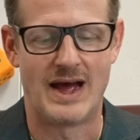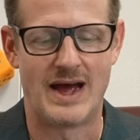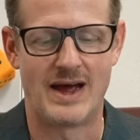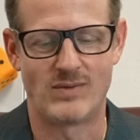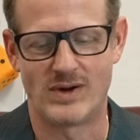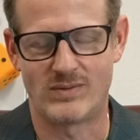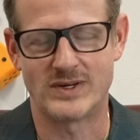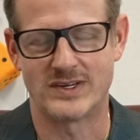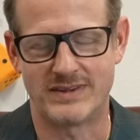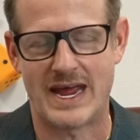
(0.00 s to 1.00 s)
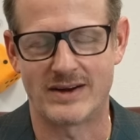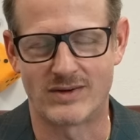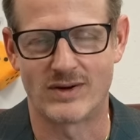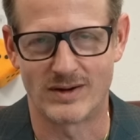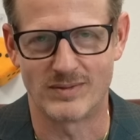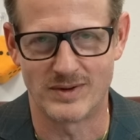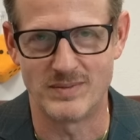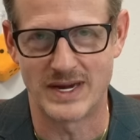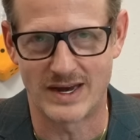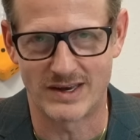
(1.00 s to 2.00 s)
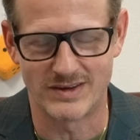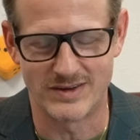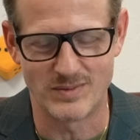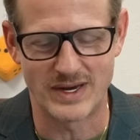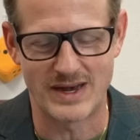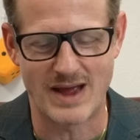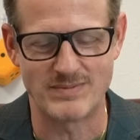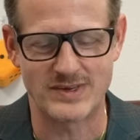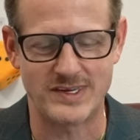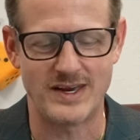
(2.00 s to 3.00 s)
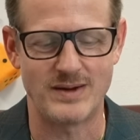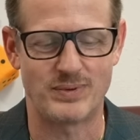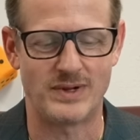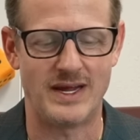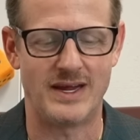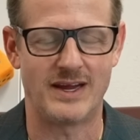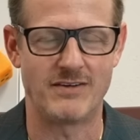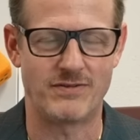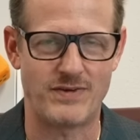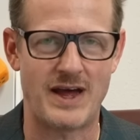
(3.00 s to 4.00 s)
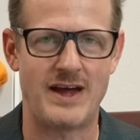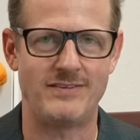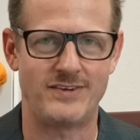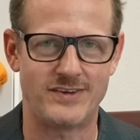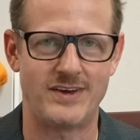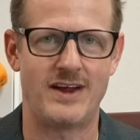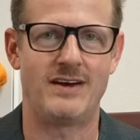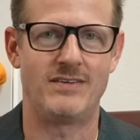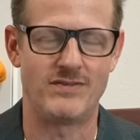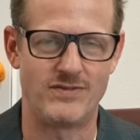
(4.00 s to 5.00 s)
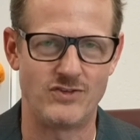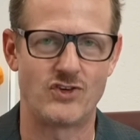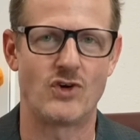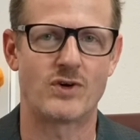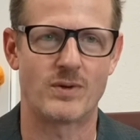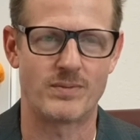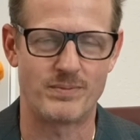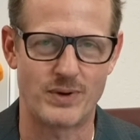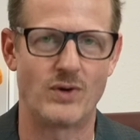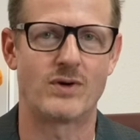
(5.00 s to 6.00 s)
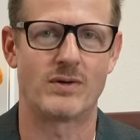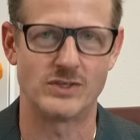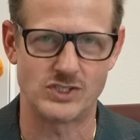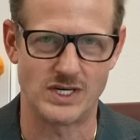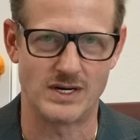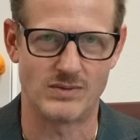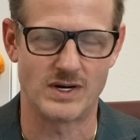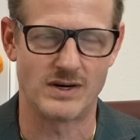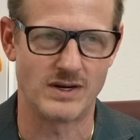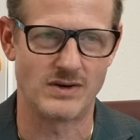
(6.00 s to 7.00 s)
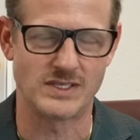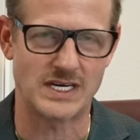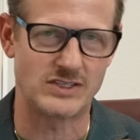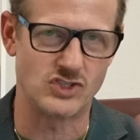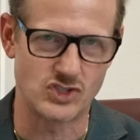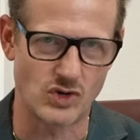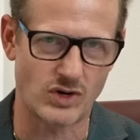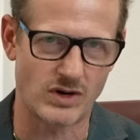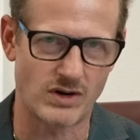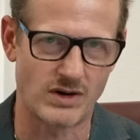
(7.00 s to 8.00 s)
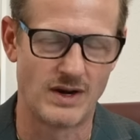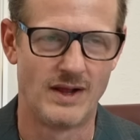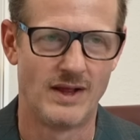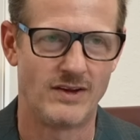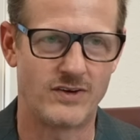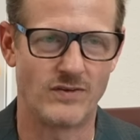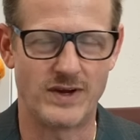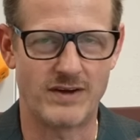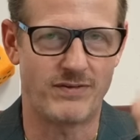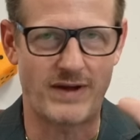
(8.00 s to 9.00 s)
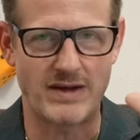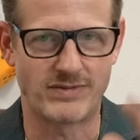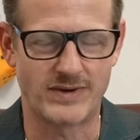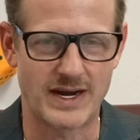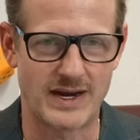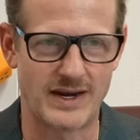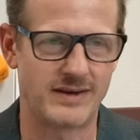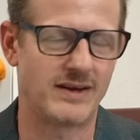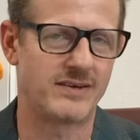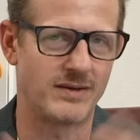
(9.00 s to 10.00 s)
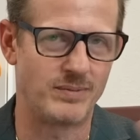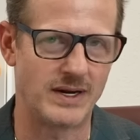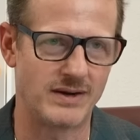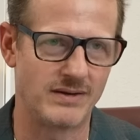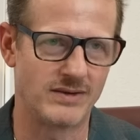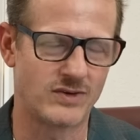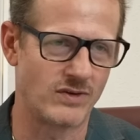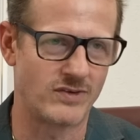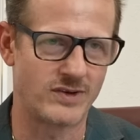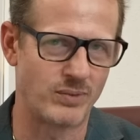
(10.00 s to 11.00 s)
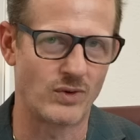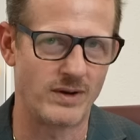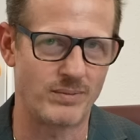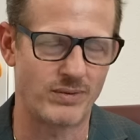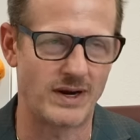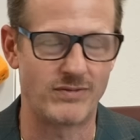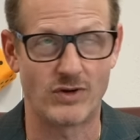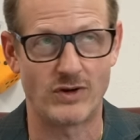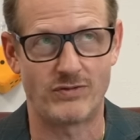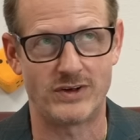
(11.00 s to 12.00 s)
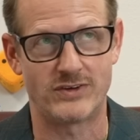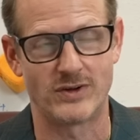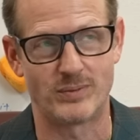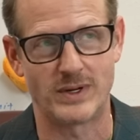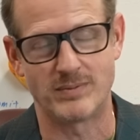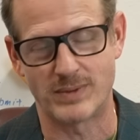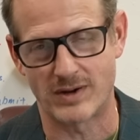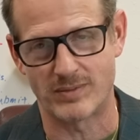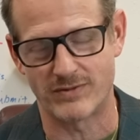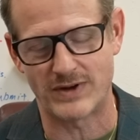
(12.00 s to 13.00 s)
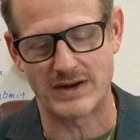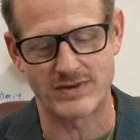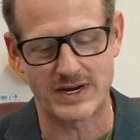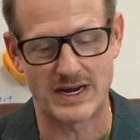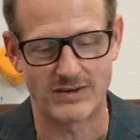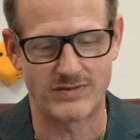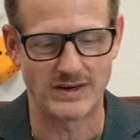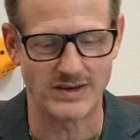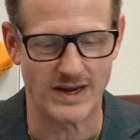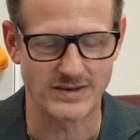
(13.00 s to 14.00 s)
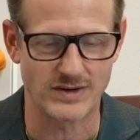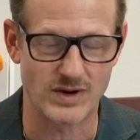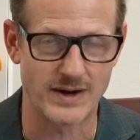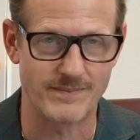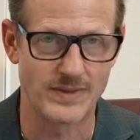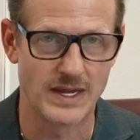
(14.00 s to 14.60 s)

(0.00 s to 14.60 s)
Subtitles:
well, it wasn't that incredible, to be honest with you, but I'm sitting playing a 5 cent Joker poker machine where, you know, it's got the Joker. So if you get five of a kind, that's the big sort of subordinate prize. Royal Flush still plays better, but five of a kind is fantastic, right?